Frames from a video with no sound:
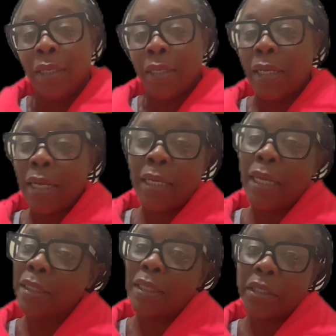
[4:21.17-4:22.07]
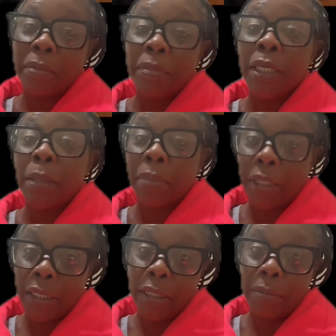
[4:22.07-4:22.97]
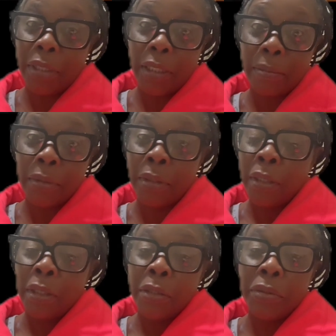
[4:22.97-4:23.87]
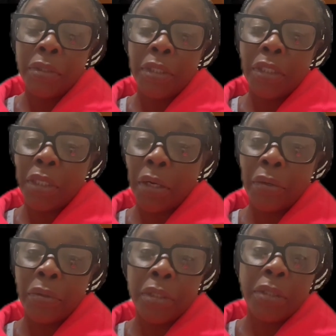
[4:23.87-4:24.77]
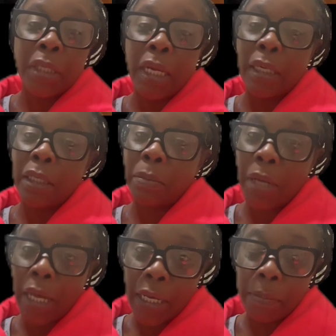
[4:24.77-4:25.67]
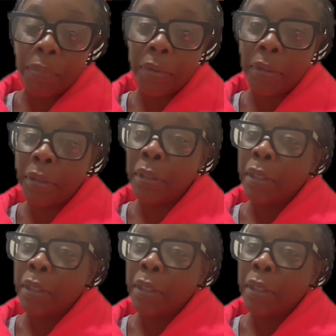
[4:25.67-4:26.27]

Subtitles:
Kayla, I think you're being played, baby. You're an attorney. You got a little paper.